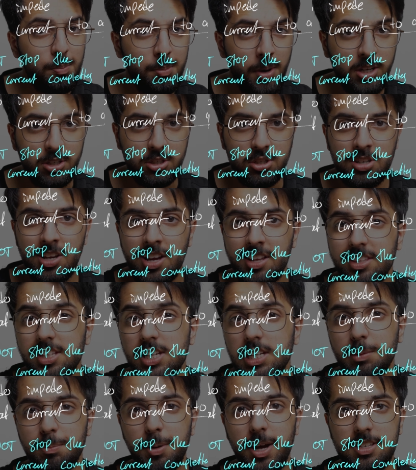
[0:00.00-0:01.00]
much the
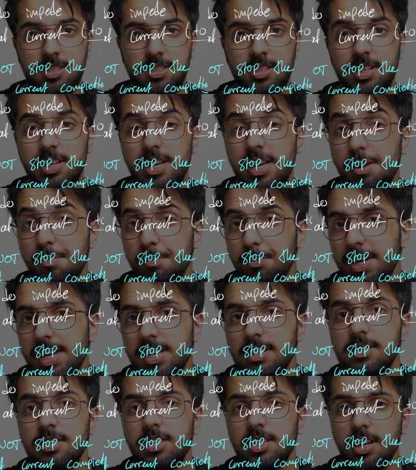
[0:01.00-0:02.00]
capacitor
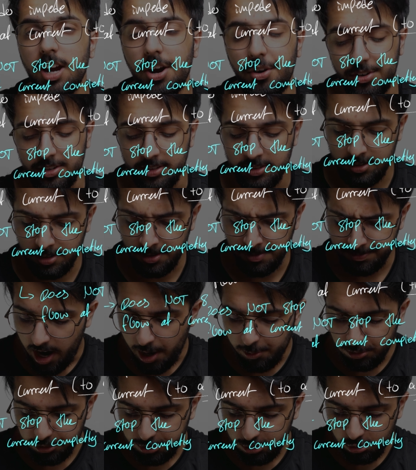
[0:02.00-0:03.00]
impedes the current,
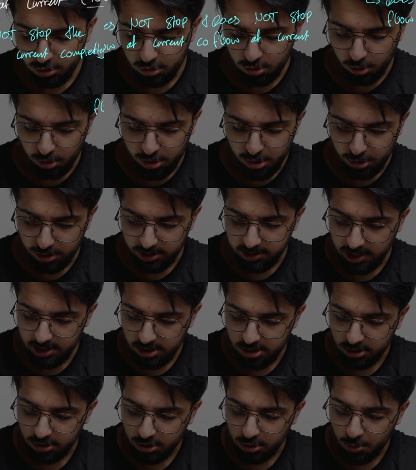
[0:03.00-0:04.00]
I want to draw your
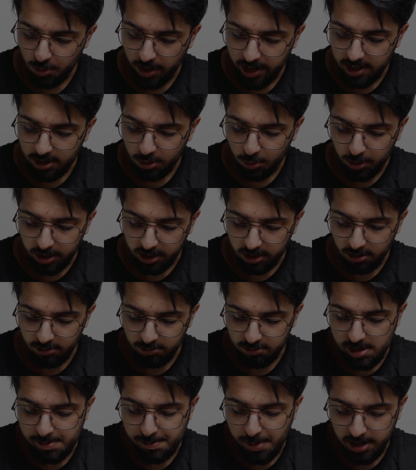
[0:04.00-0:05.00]
attention to a quick
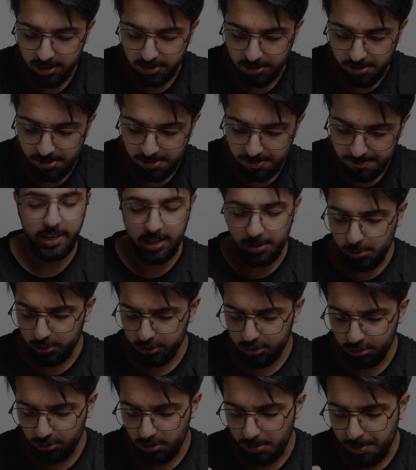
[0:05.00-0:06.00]
reminder, and I
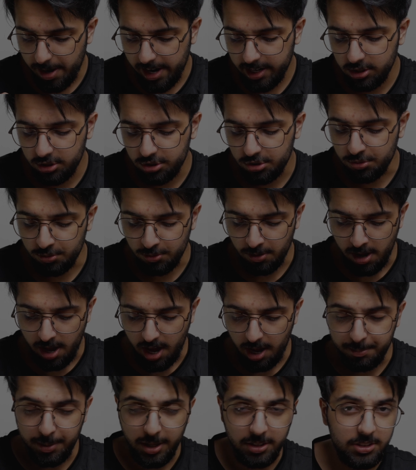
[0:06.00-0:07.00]
want to remind you
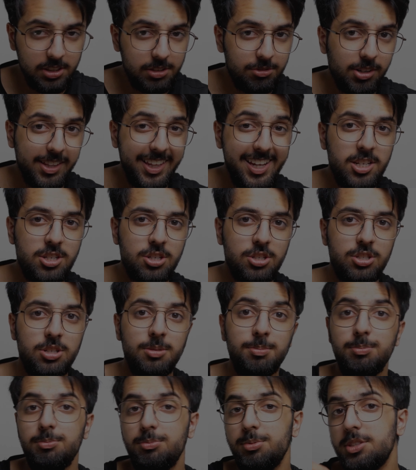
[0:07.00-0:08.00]
about the
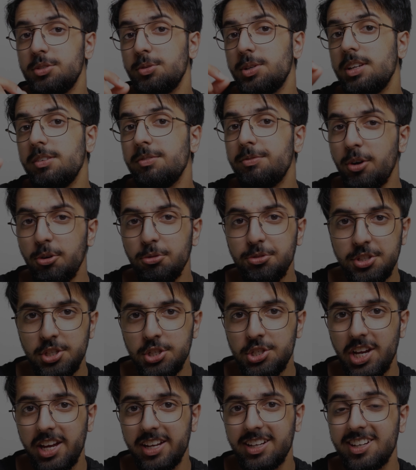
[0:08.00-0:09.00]
relationship between
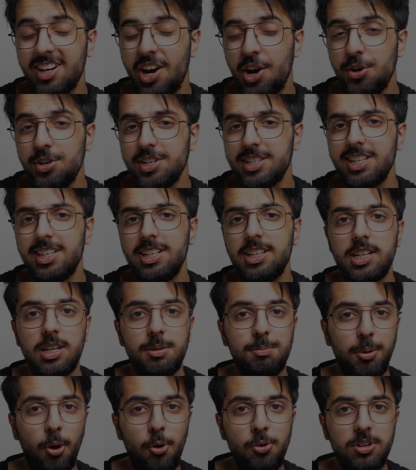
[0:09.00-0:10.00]
voltage and current in a
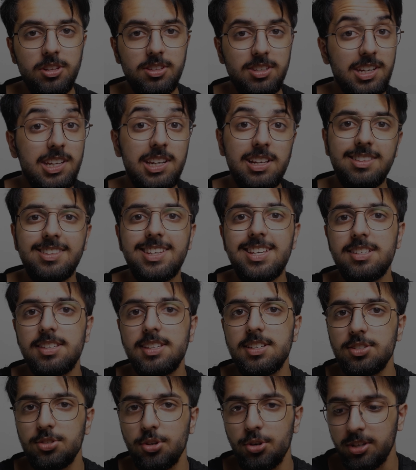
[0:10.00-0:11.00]
component in a
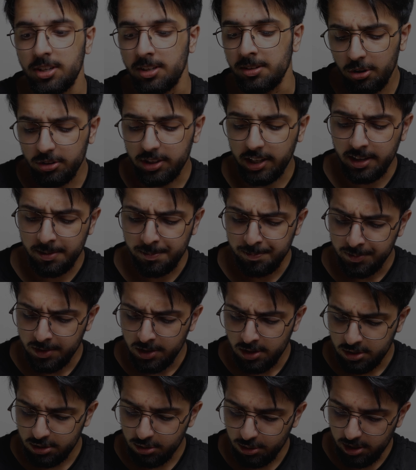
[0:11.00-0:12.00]
DC circuit, okay?
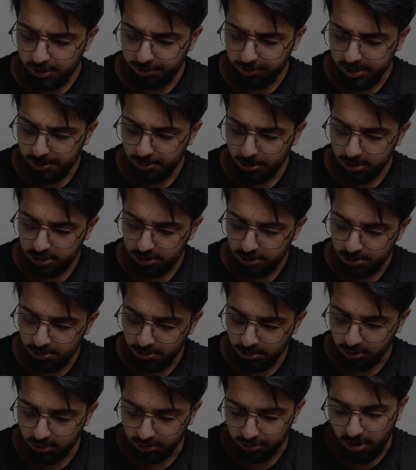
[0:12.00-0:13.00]
So if we were
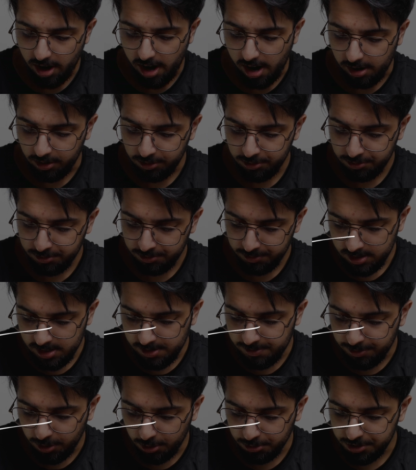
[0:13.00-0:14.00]
to graph
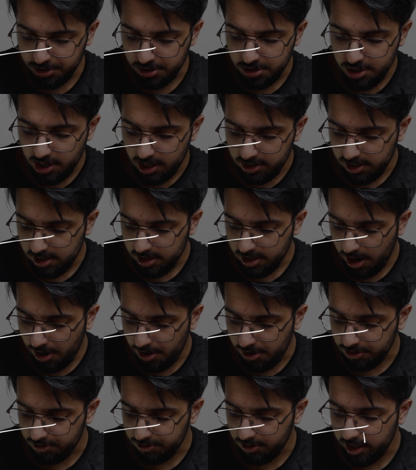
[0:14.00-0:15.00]
the voltage and the
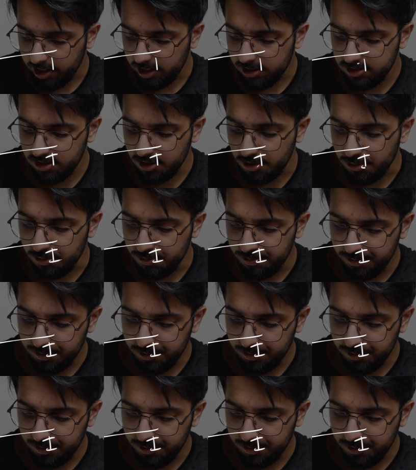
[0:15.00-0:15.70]
current right so,